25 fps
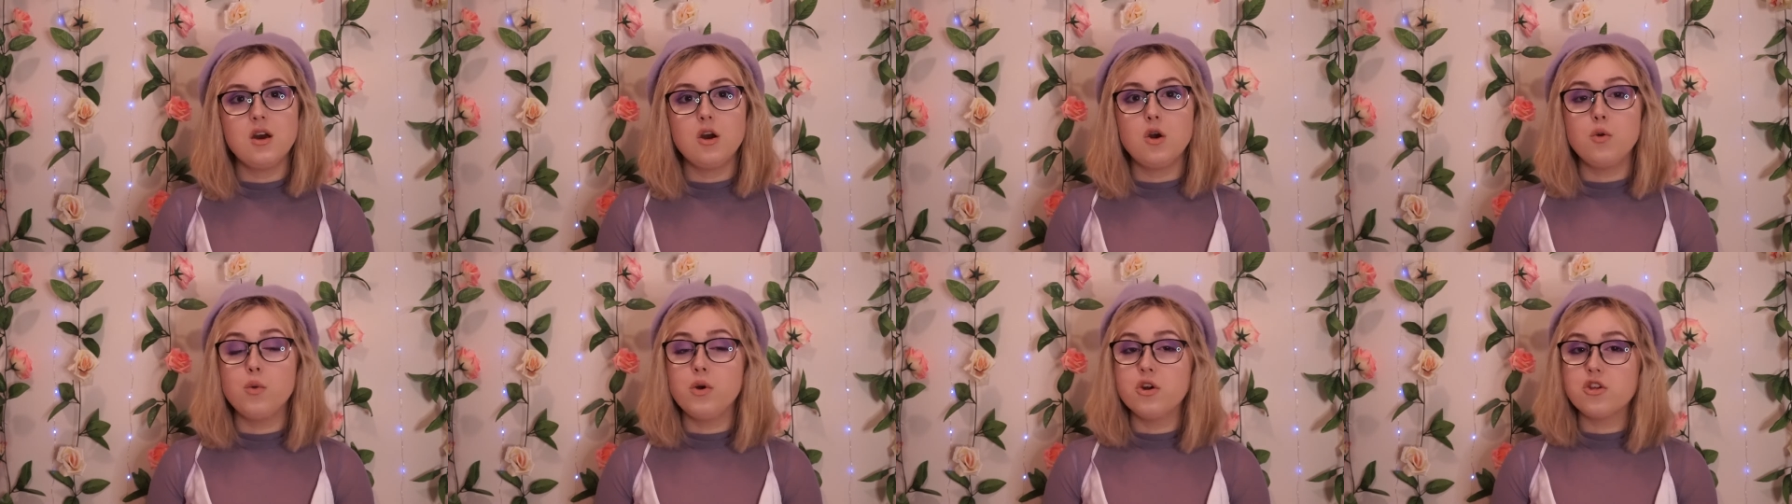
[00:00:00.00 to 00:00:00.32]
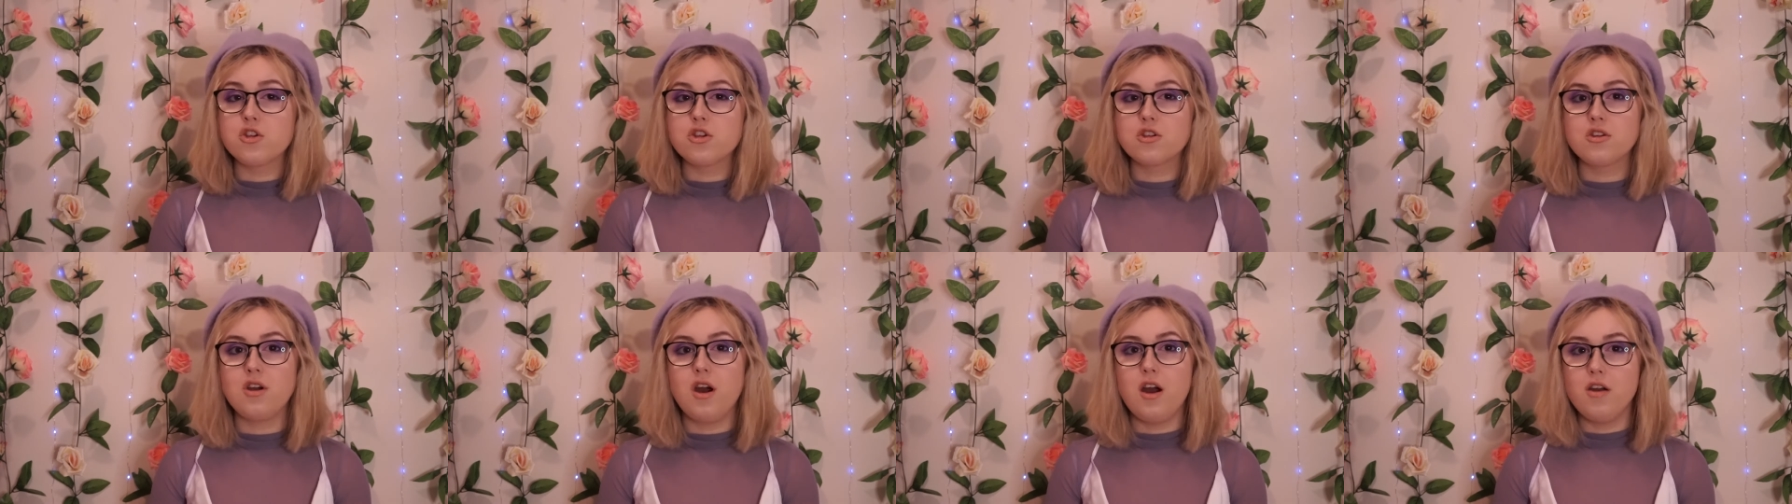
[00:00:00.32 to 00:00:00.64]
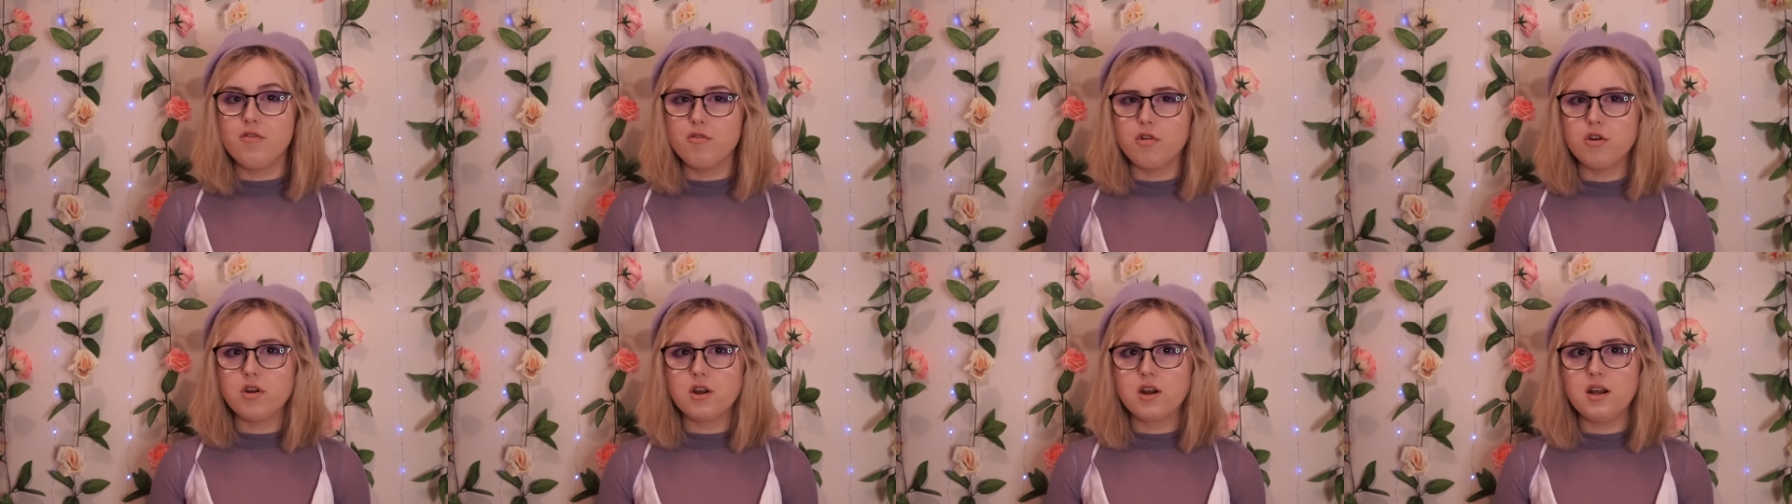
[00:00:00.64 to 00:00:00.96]
which,
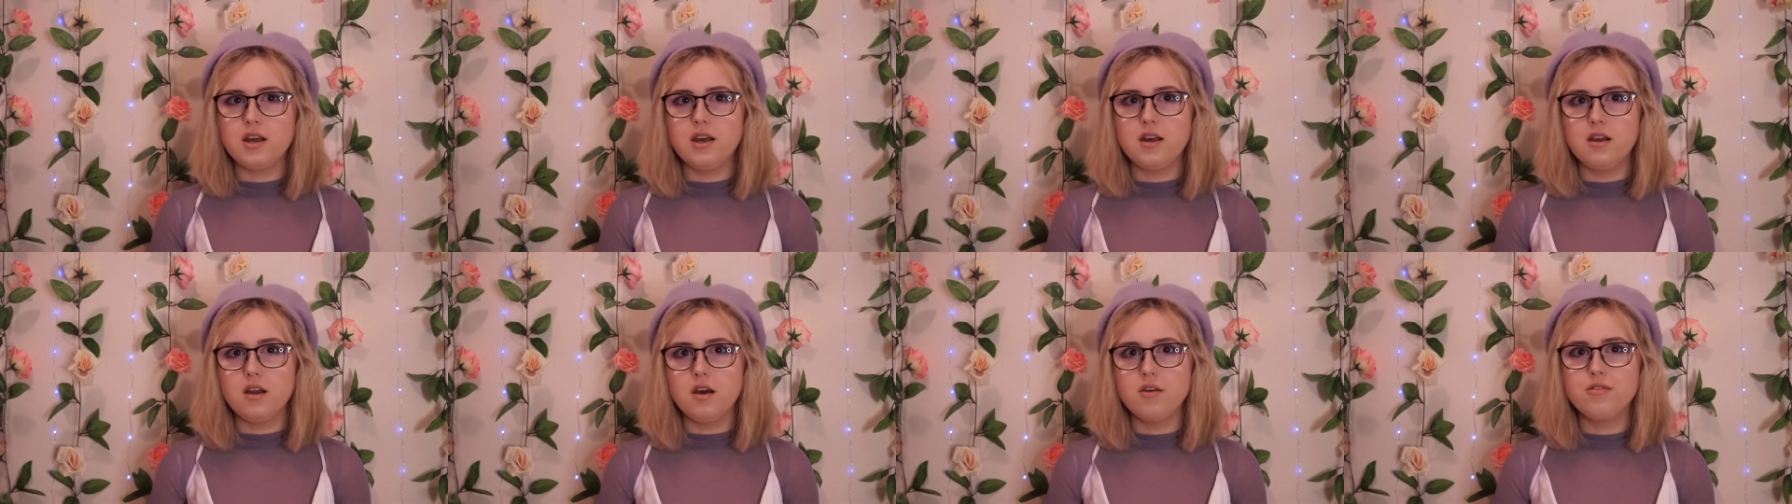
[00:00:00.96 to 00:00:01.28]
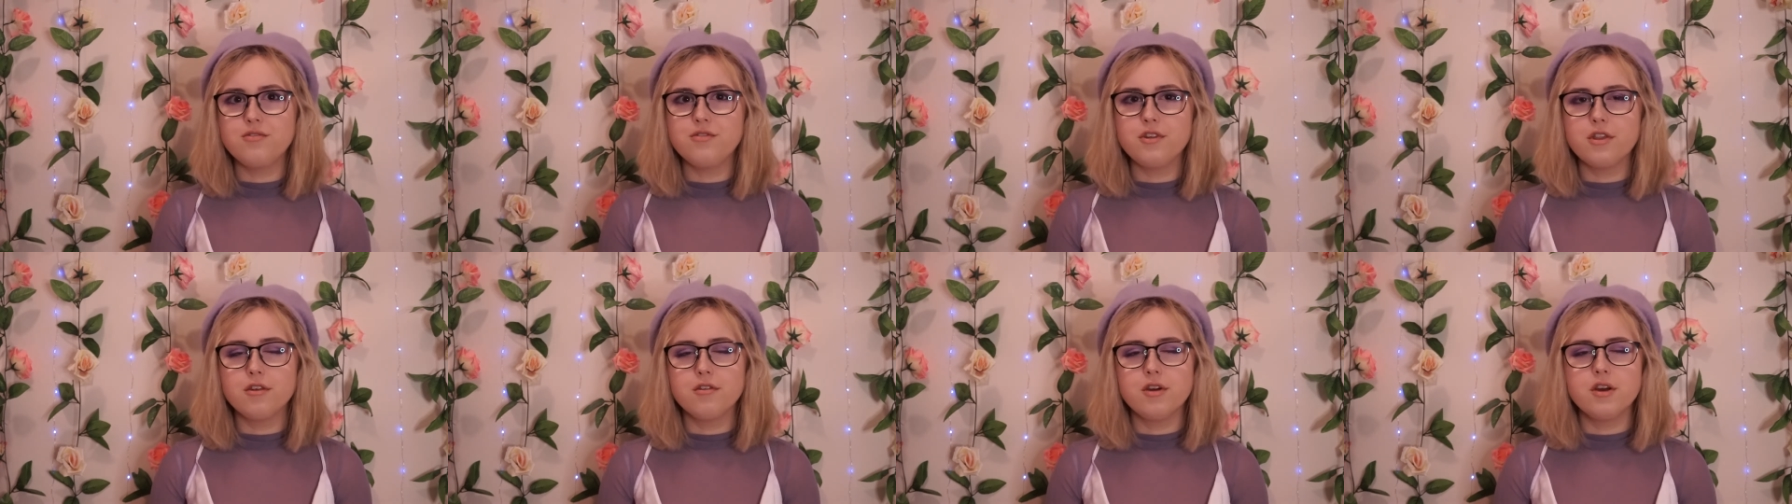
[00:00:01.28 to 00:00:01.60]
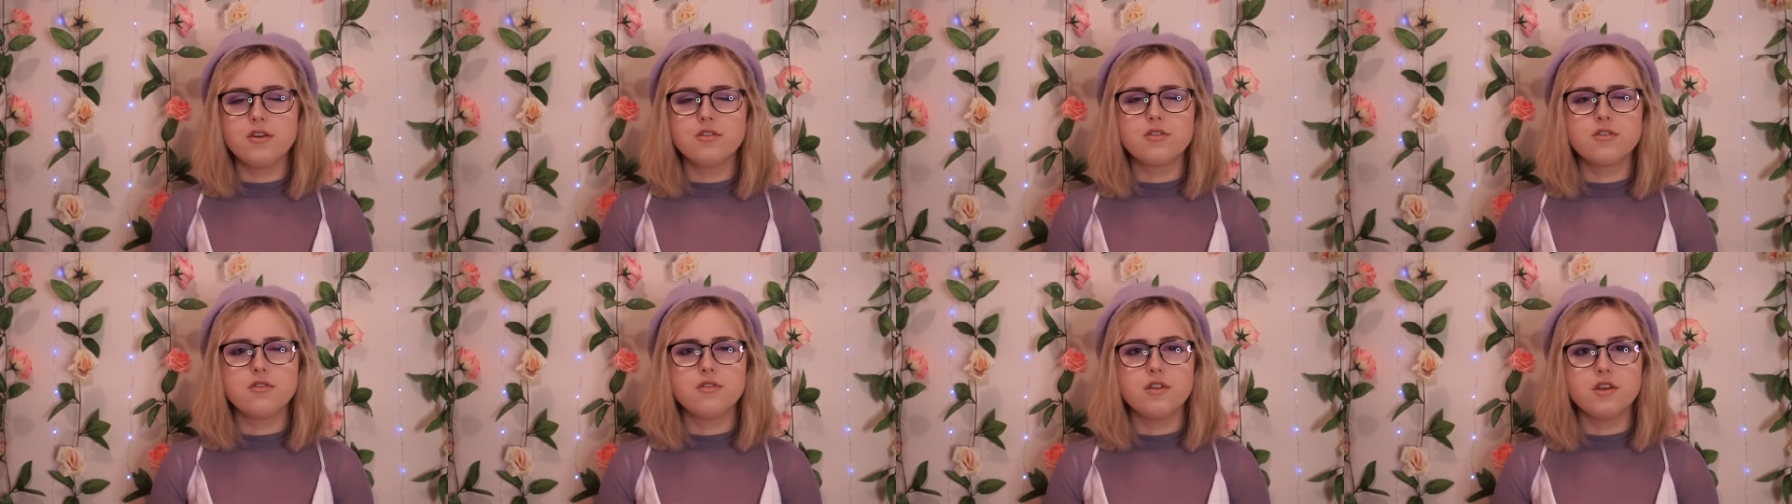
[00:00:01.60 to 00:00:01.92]
ironically enough for the
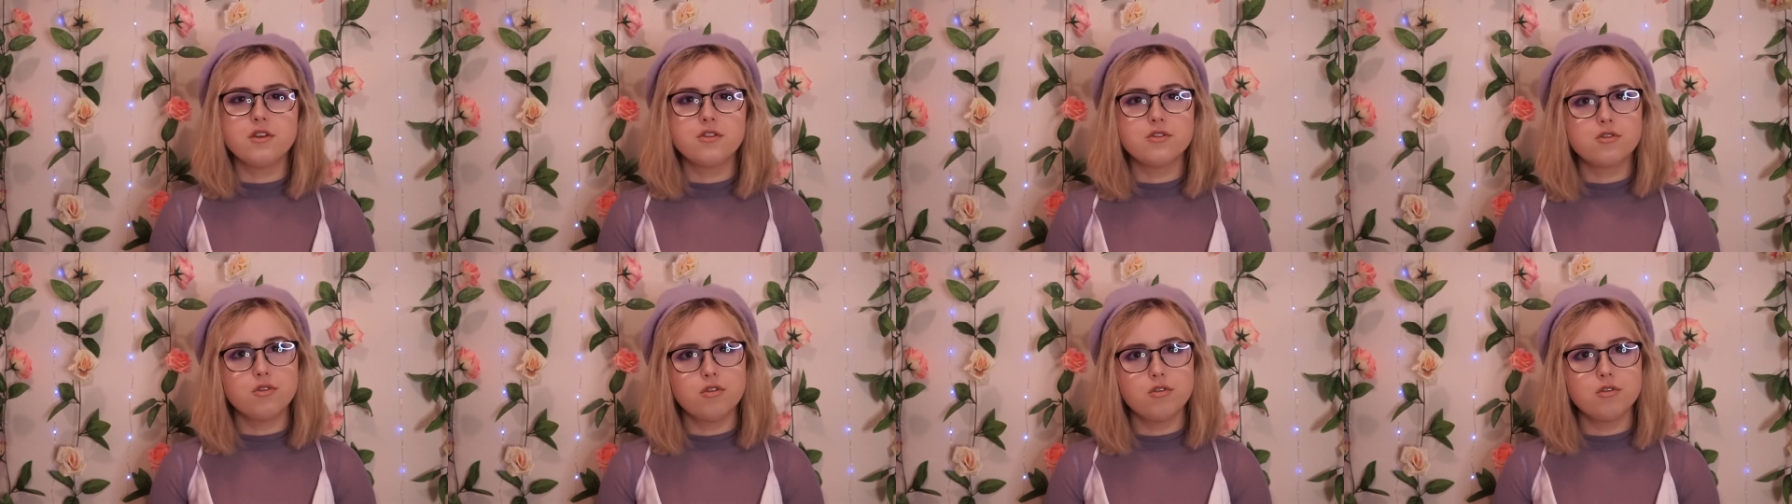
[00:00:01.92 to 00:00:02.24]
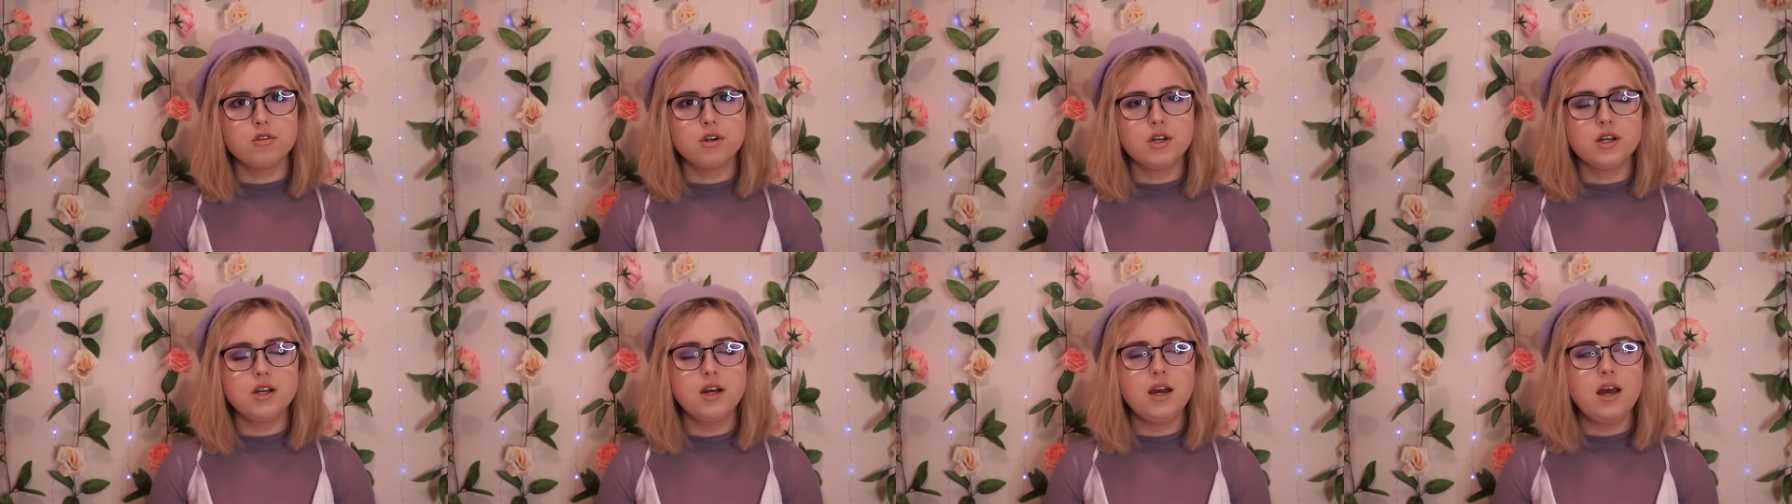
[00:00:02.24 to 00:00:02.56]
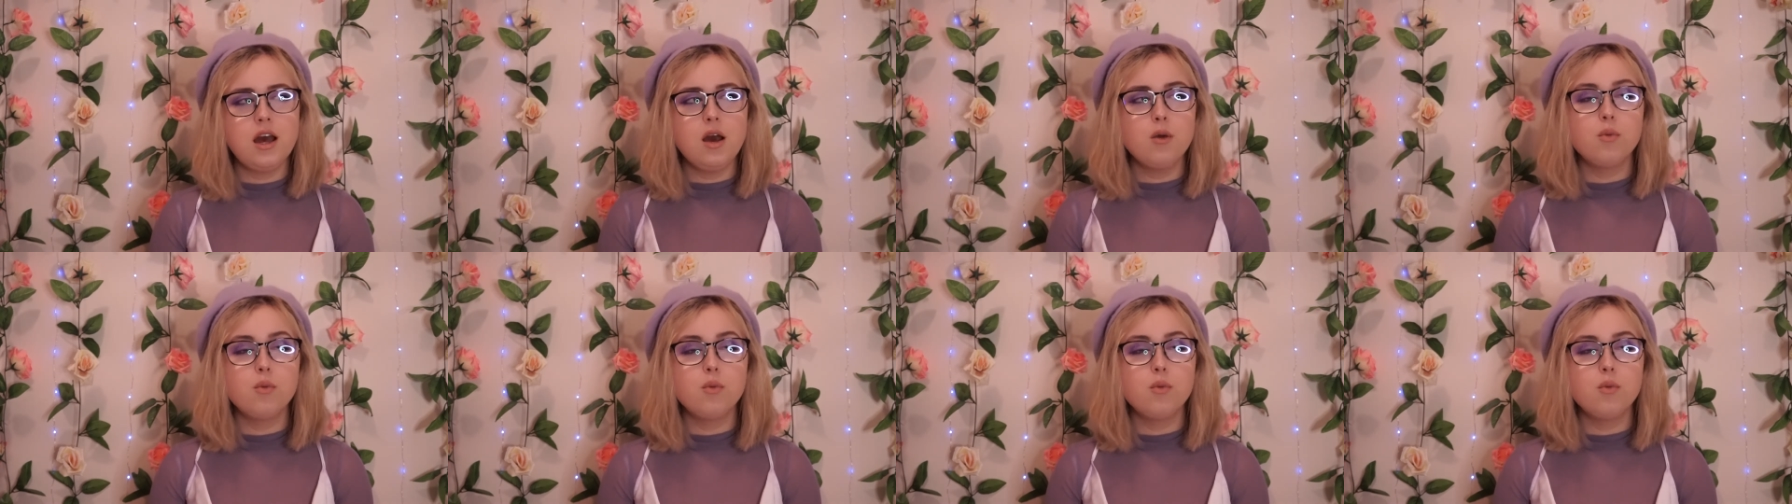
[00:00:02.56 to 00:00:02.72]
rest of this story,